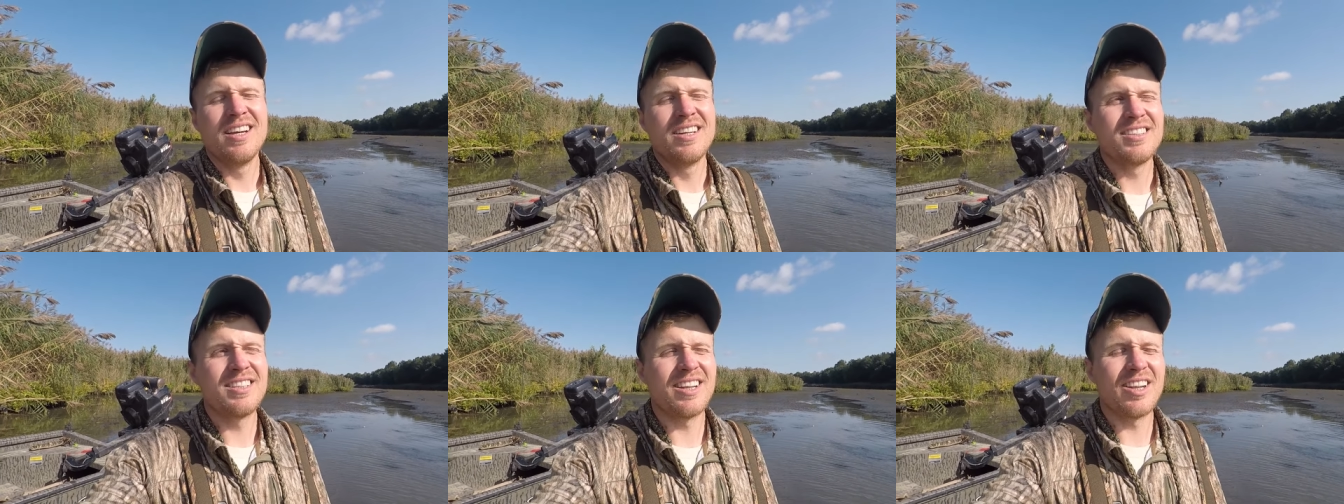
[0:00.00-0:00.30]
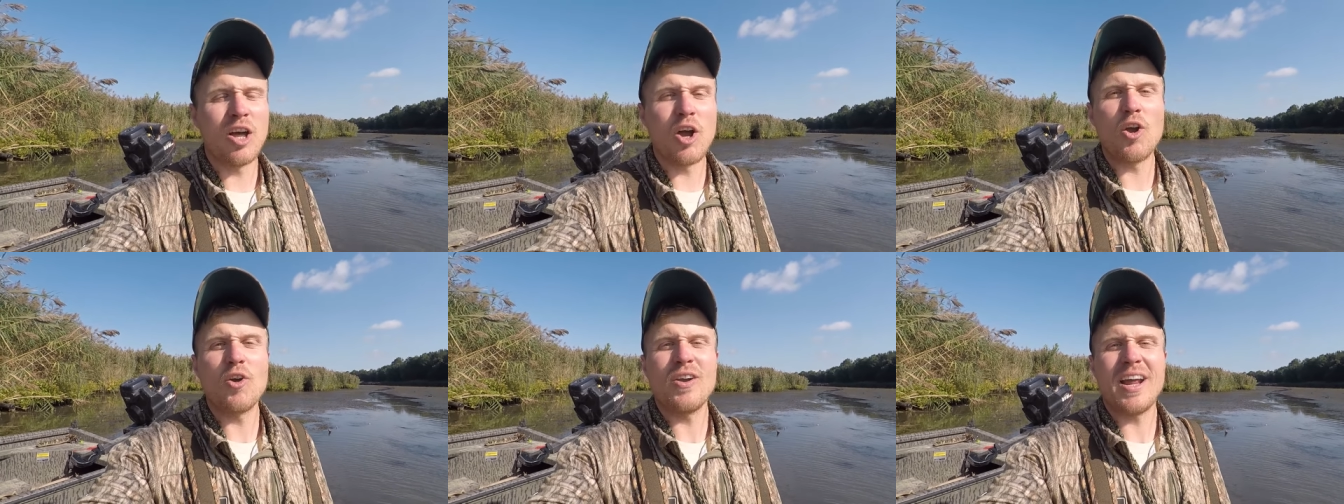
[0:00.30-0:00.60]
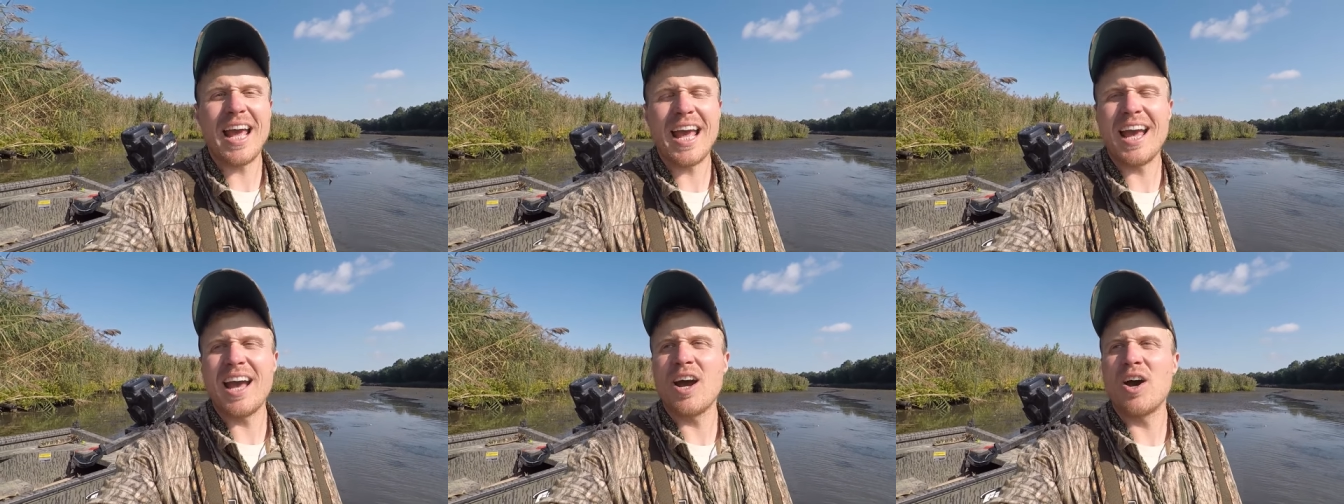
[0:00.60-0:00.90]
to learn
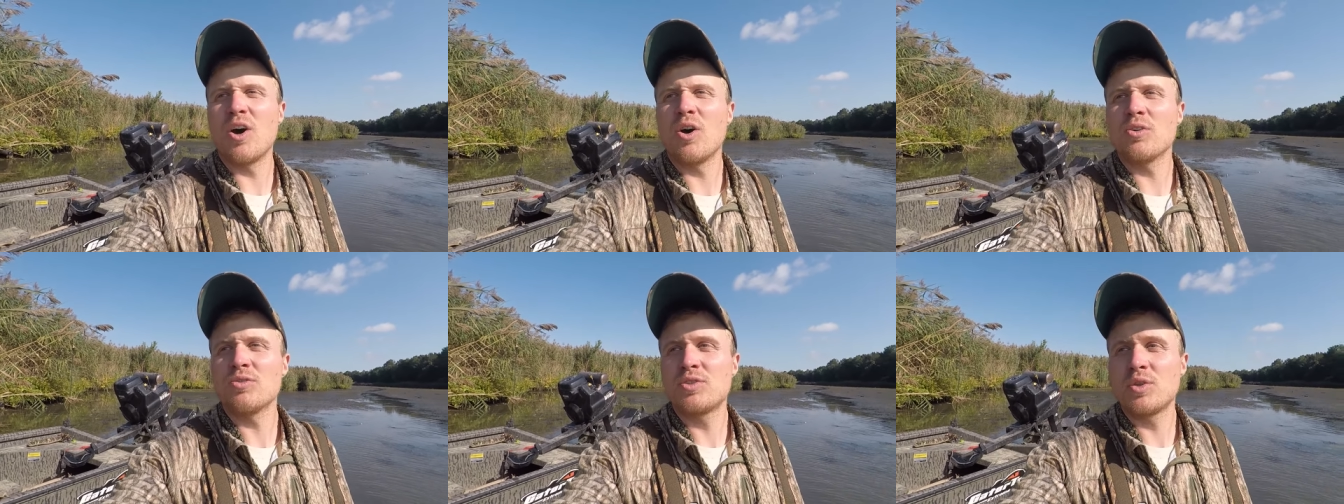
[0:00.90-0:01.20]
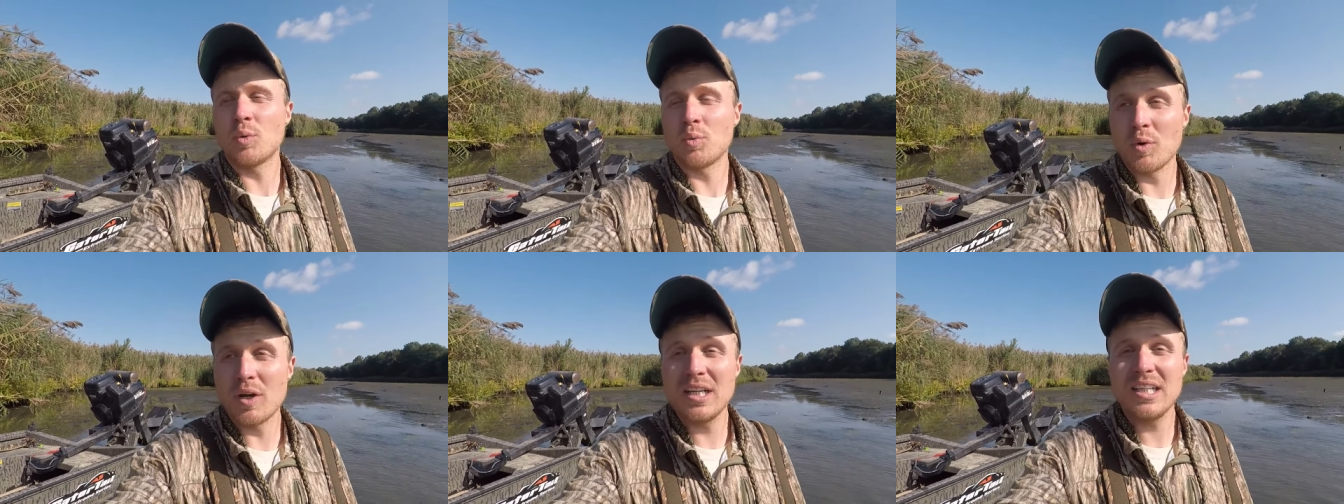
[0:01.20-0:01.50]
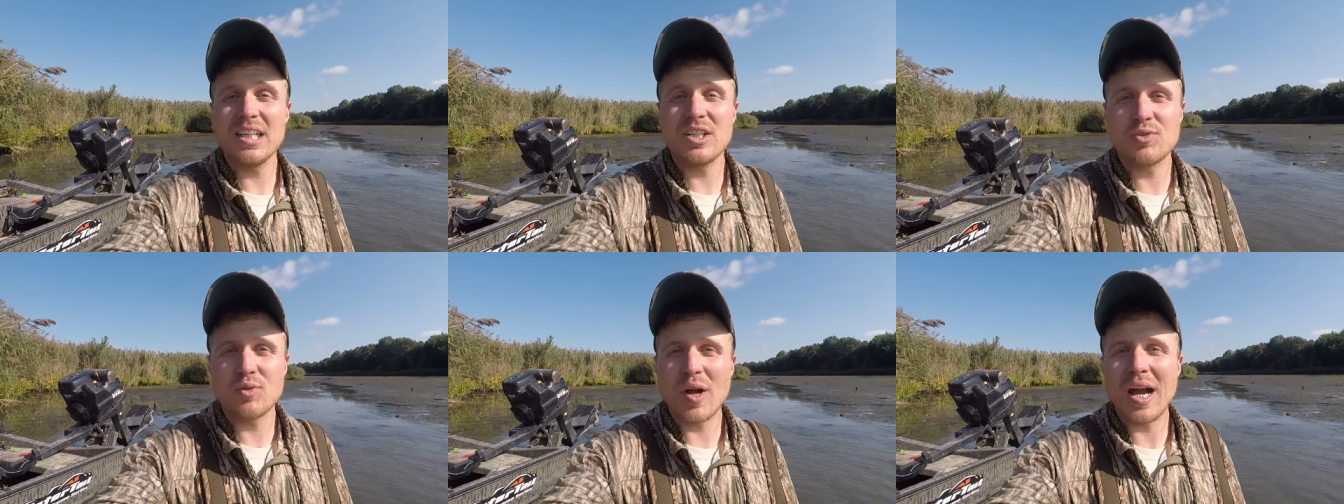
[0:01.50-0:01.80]
how to
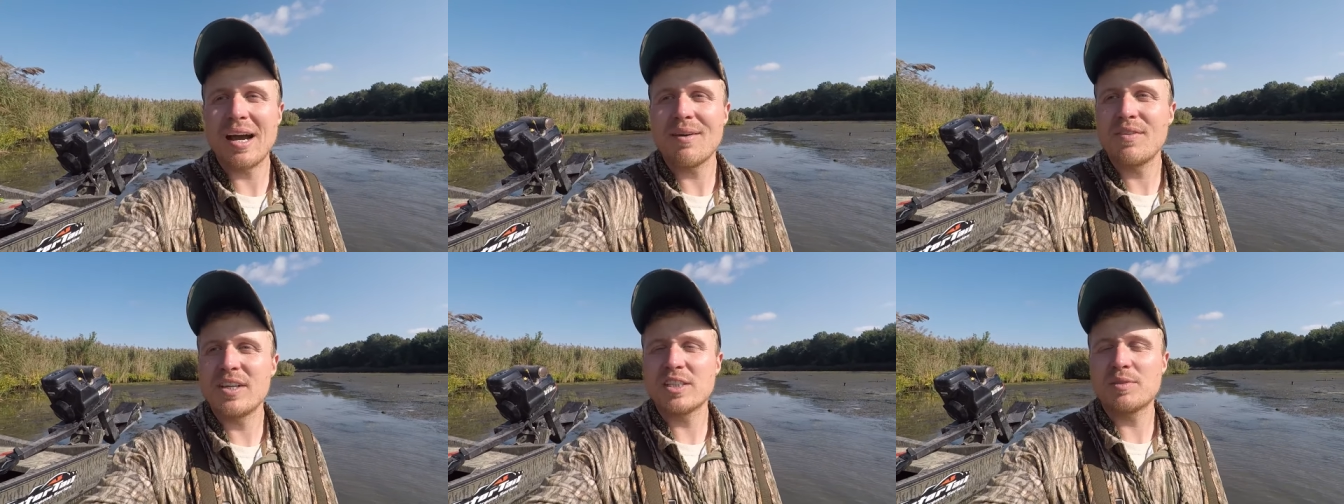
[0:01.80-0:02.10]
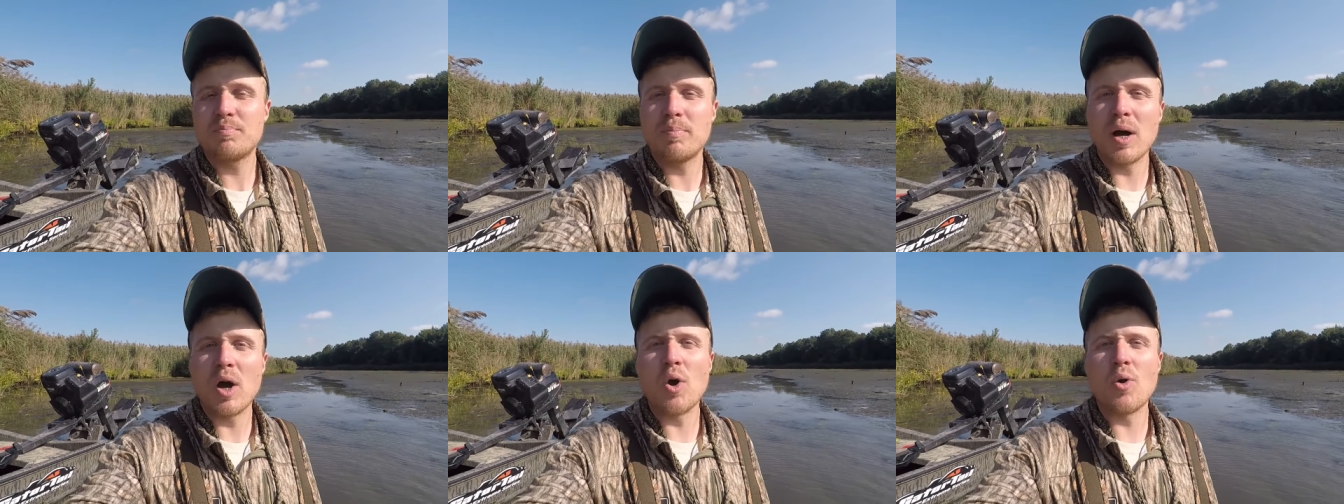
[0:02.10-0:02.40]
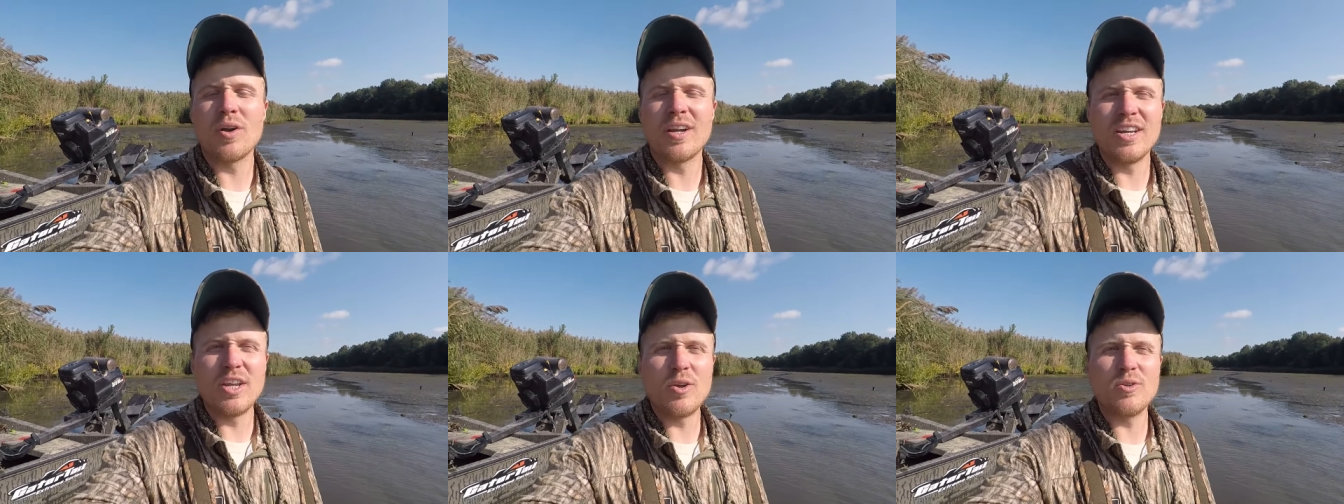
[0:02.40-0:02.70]
really drive this
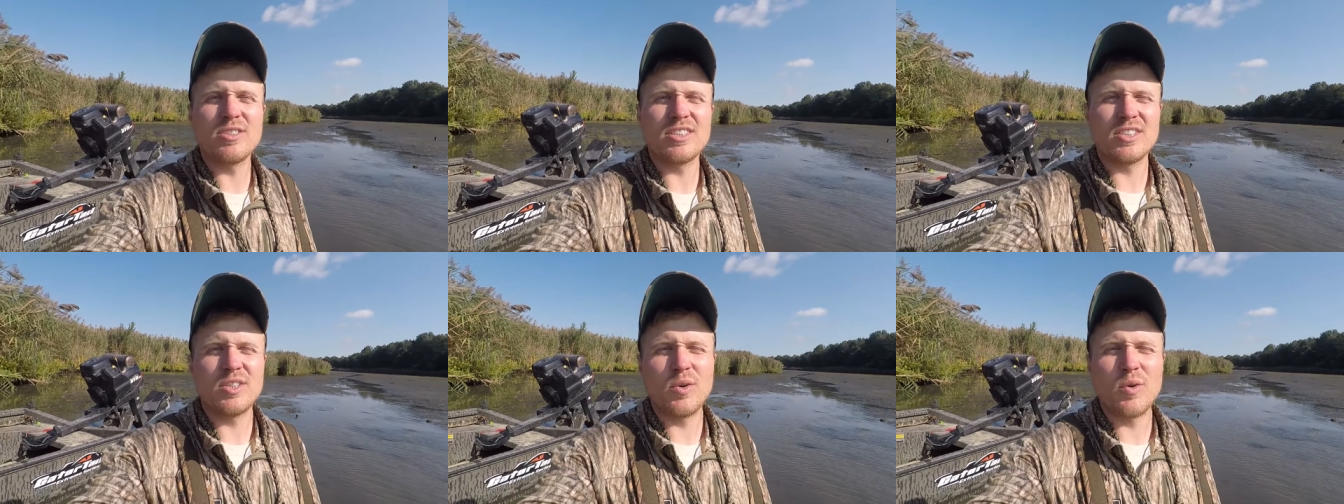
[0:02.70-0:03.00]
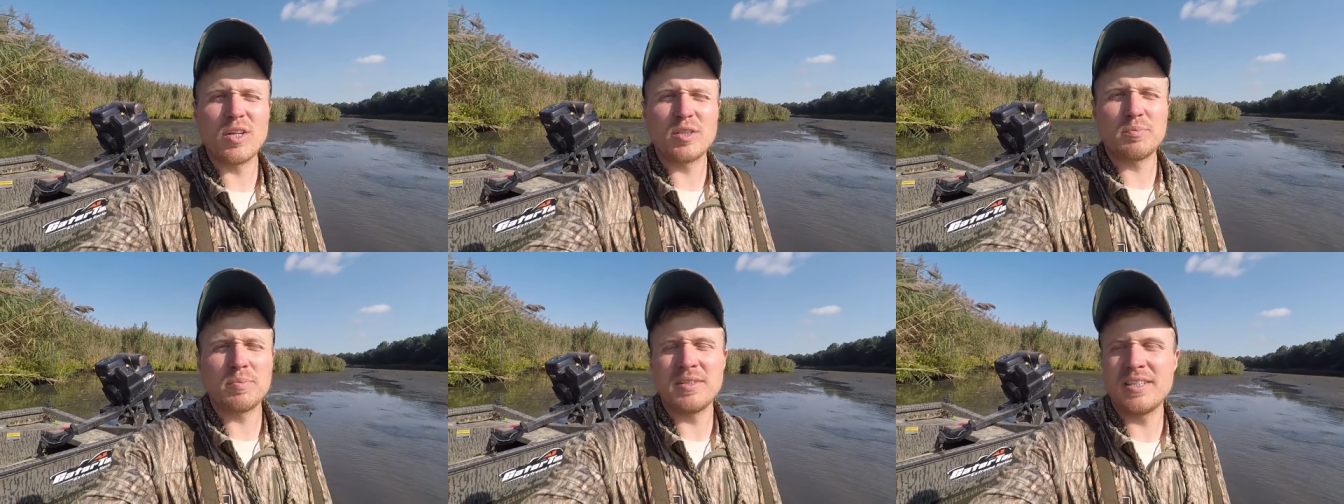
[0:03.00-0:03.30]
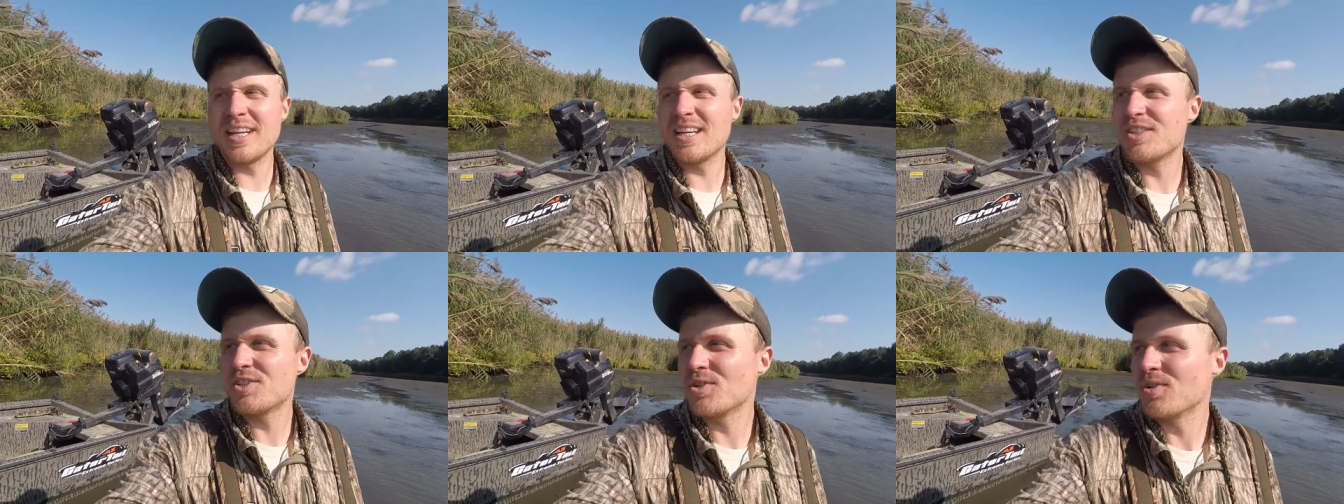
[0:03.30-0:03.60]
boat and use it to its
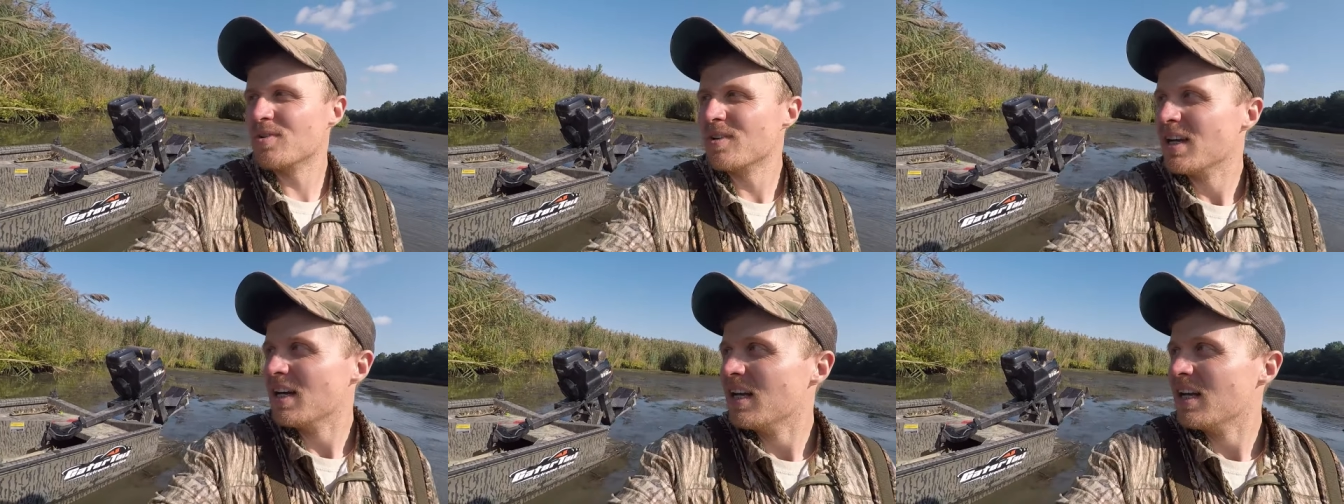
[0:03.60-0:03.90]
potential.